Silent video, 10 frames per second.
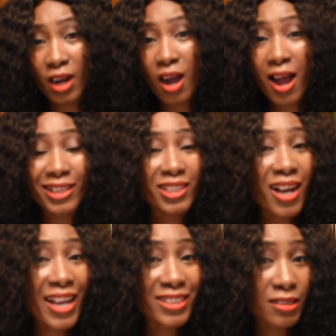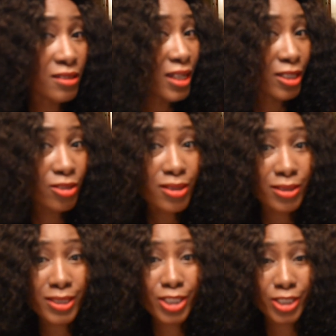car and the car is not in good
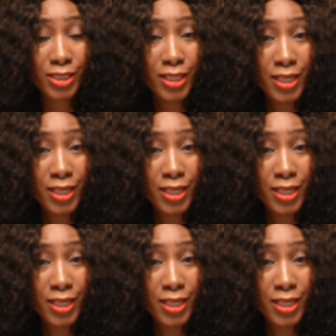condition.